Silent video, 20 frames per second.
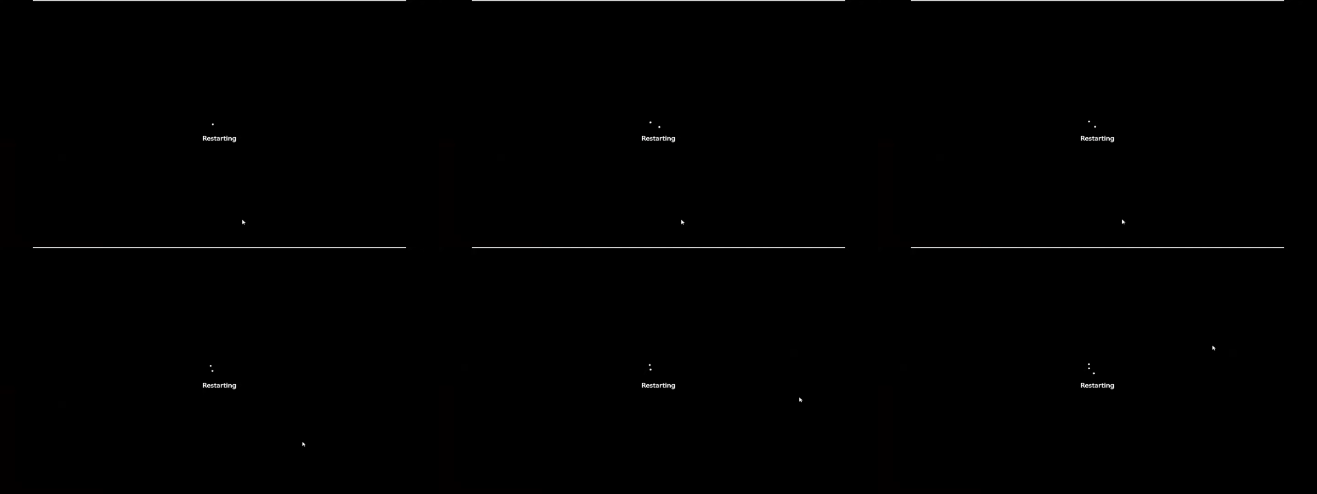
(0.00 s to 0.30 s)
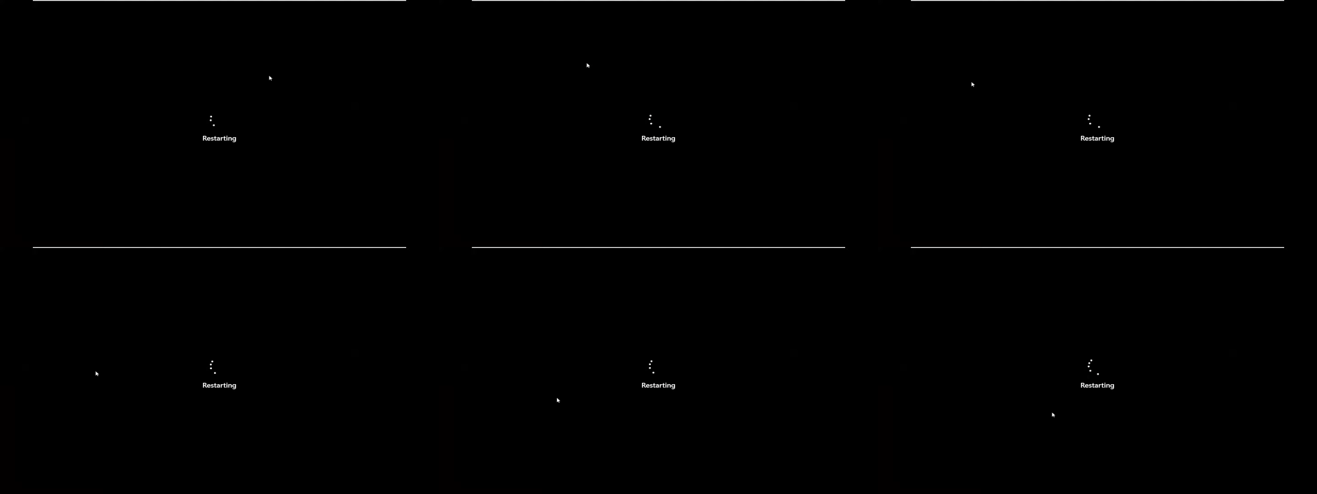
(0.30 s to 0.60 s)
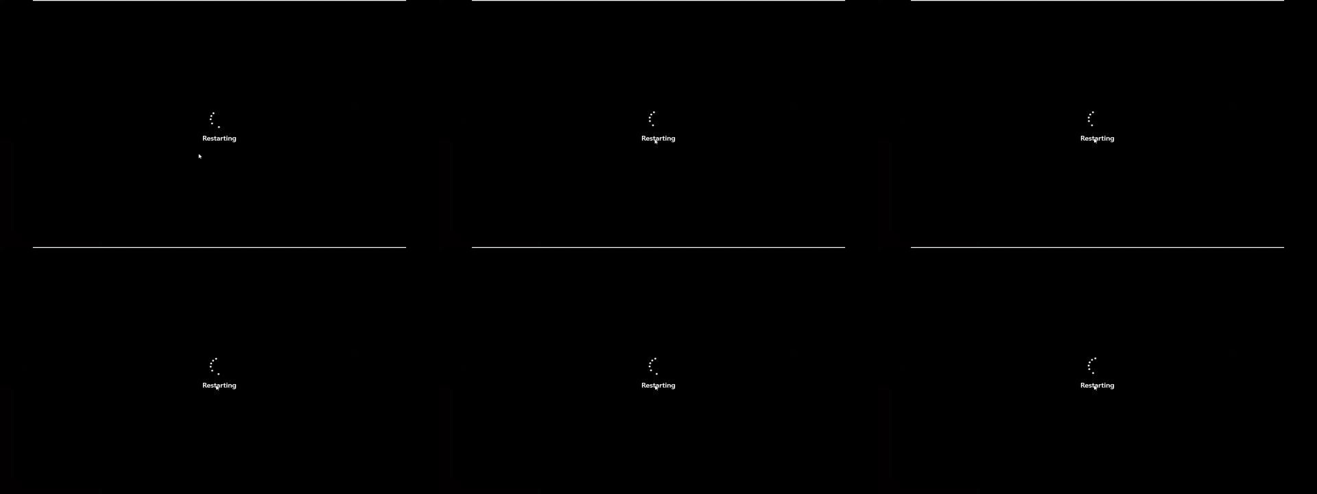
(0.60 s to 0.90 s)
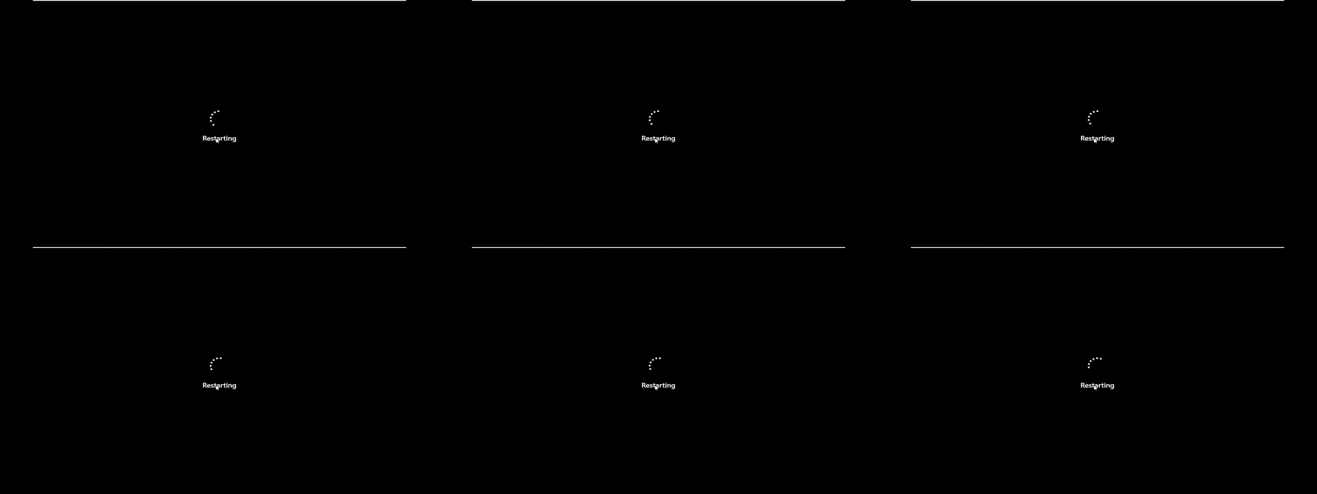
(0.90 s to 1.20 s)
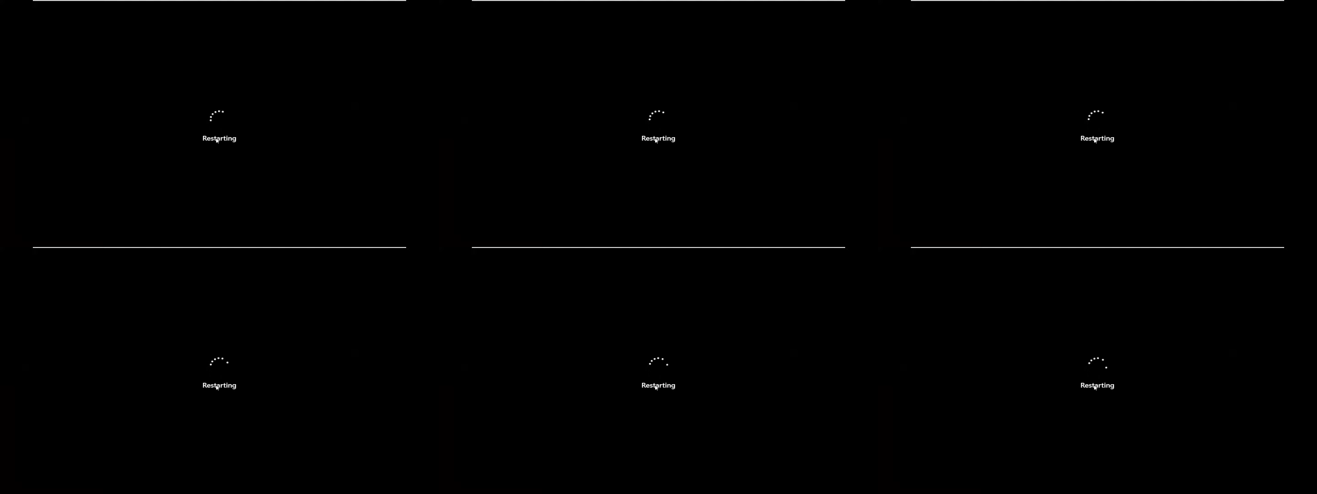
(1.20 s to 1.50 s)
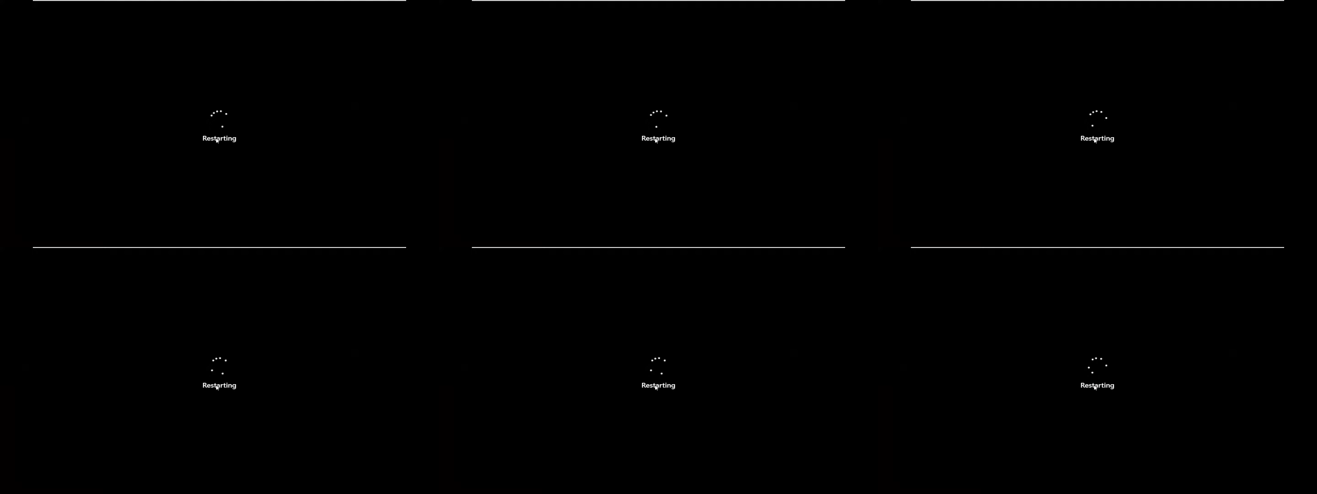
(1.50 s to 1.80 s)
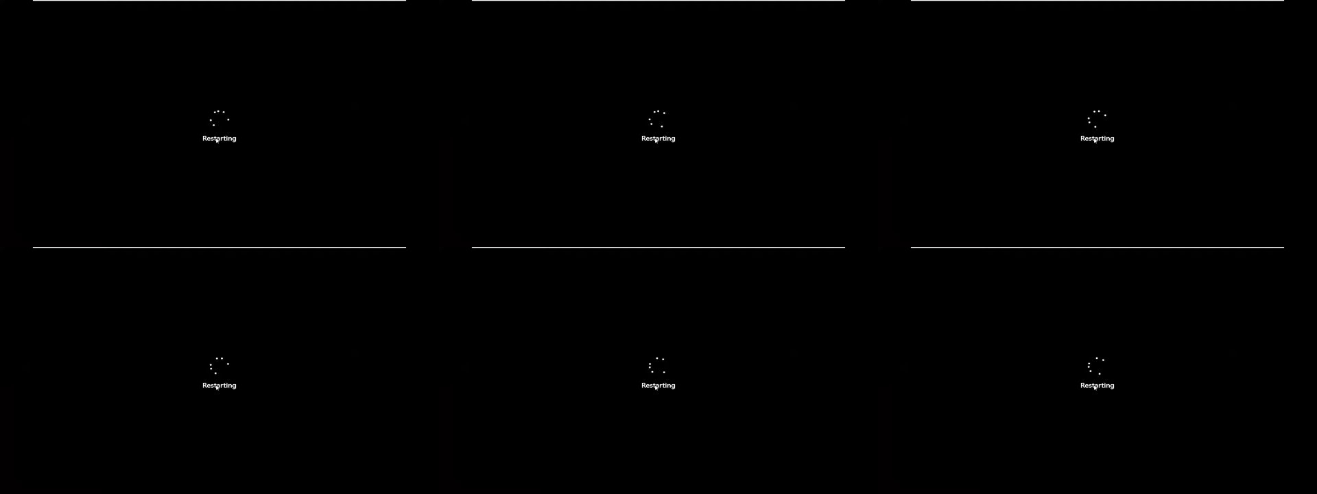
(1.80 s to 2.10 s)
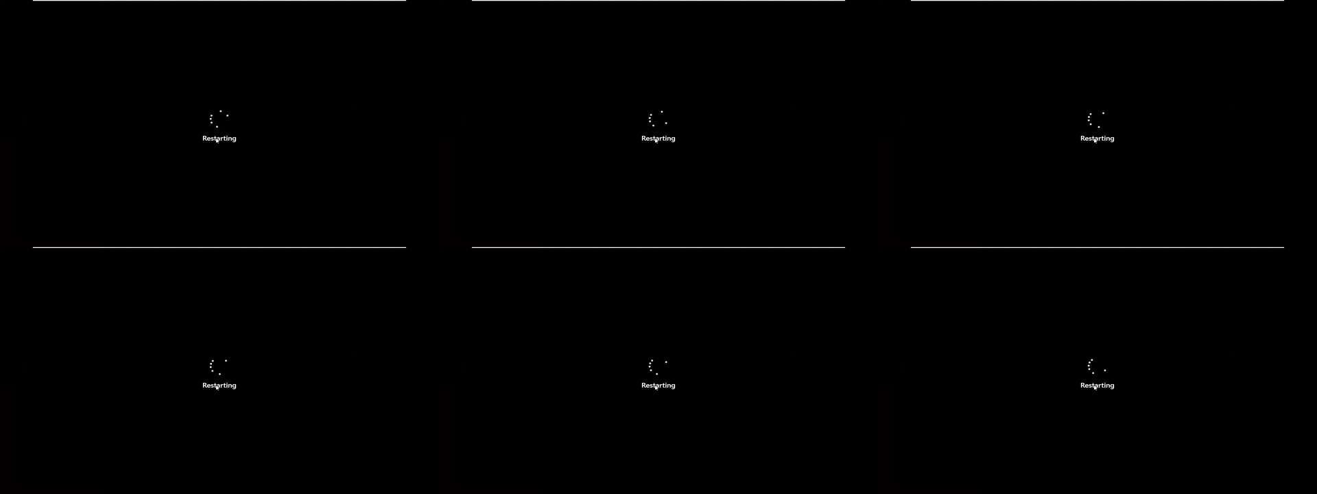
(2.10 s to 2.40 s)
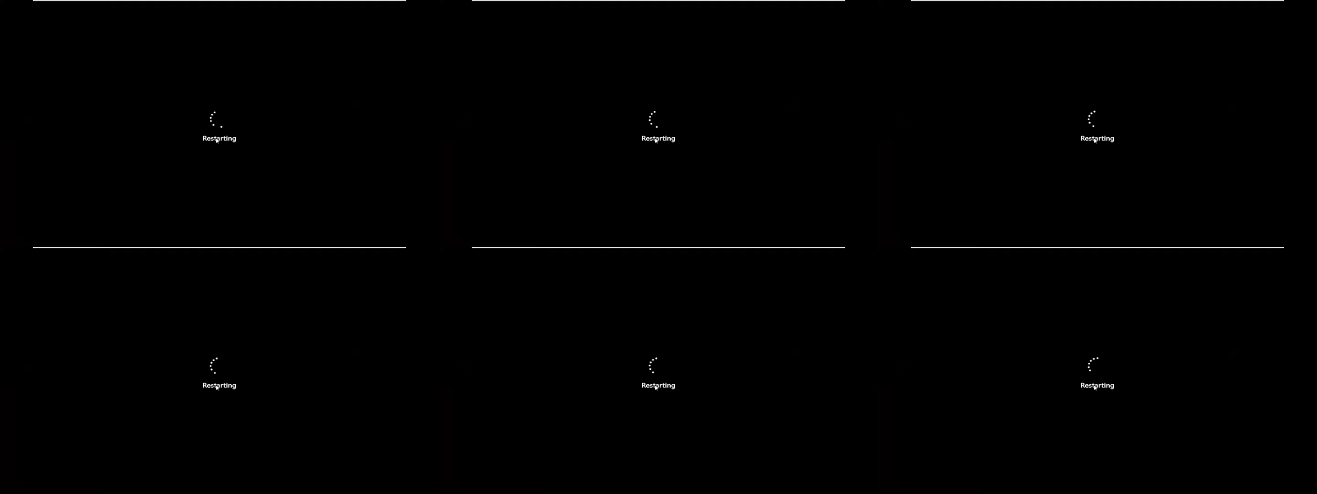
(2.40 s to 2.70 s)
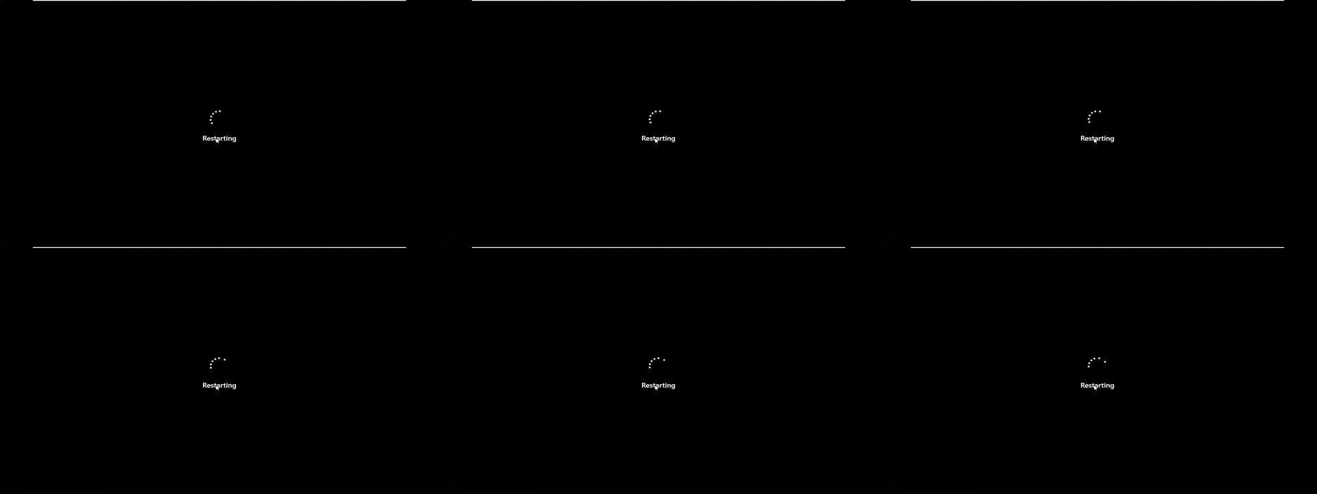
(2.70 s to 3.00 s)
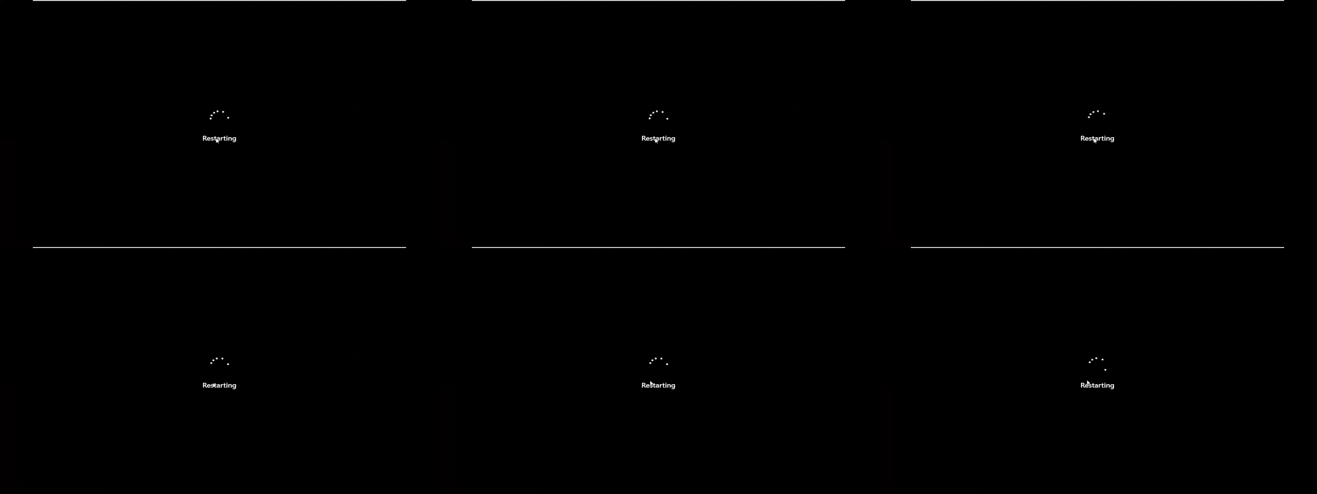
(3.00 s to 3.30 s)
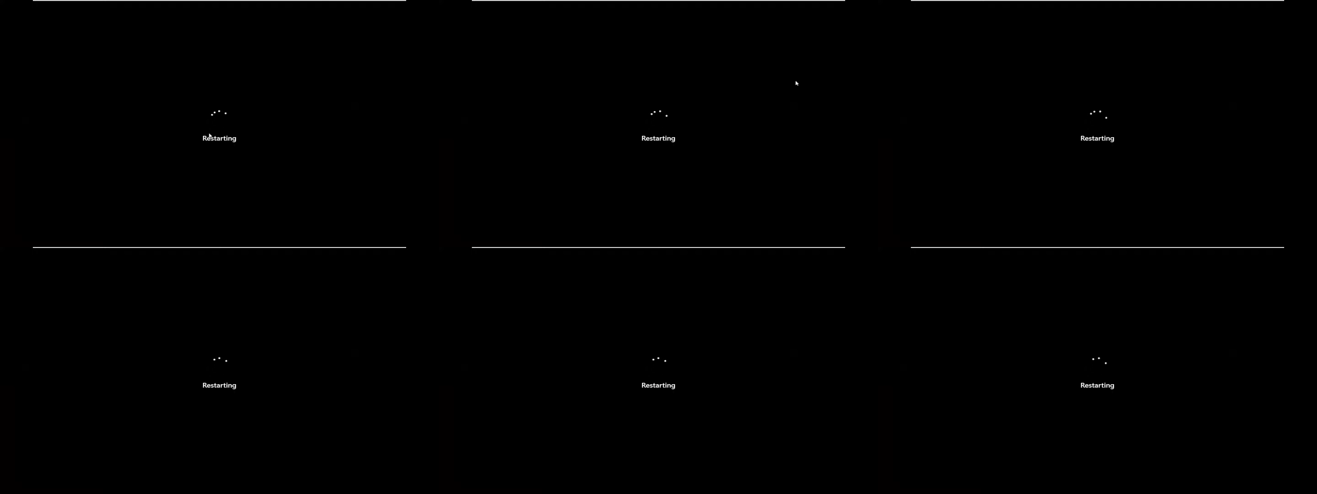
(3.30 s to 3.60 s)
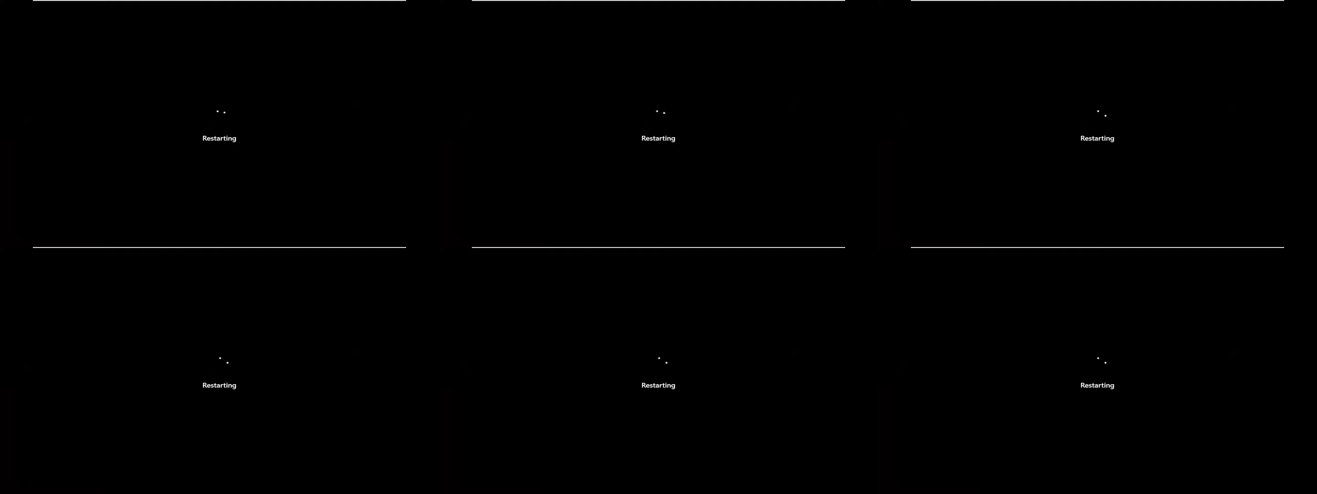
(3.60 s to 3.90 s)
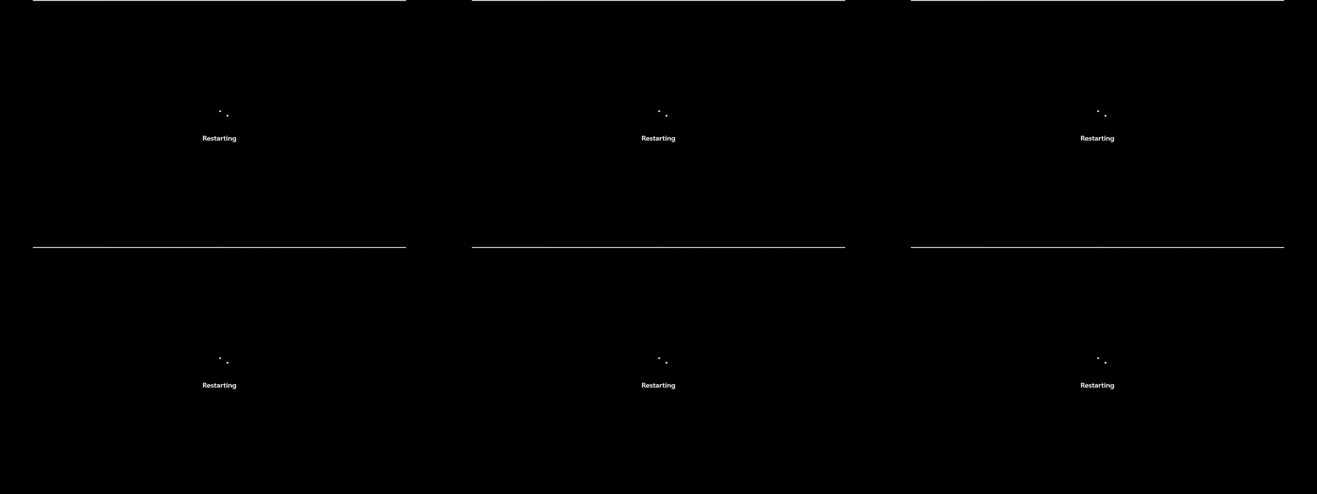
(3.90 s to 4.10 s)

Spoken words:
(no speaker visible)